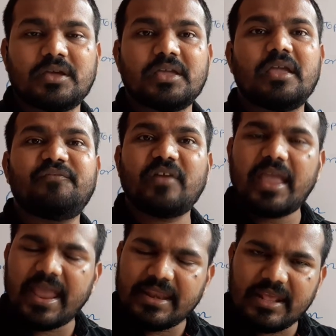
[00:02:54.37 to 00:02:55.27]

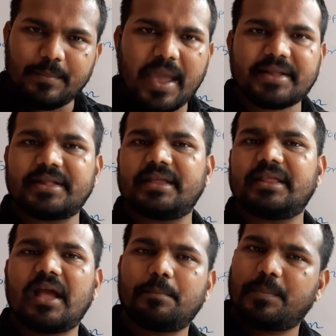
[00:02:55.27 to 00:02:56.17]
If any
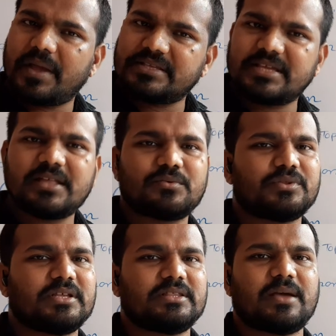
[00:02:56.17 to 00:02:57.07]
bacteria present
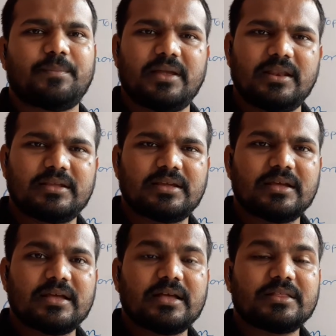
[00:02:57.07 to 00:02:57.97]
within the milk,
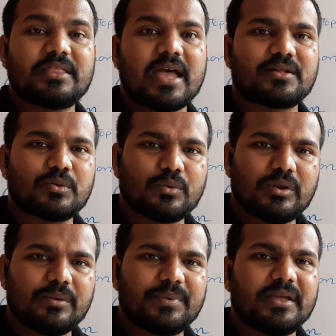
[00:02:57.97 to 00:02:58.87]
that
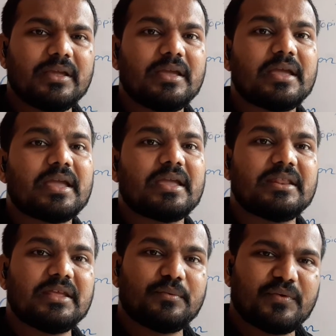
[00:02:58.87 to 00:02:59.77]
will be
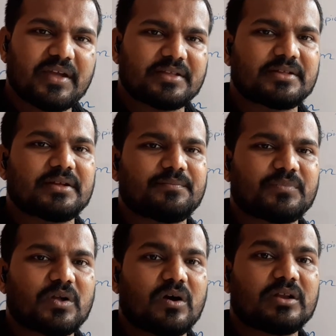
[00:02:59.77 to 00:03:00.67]
inhibited,
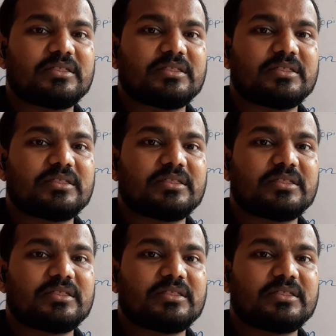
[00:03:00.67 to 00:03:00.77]
or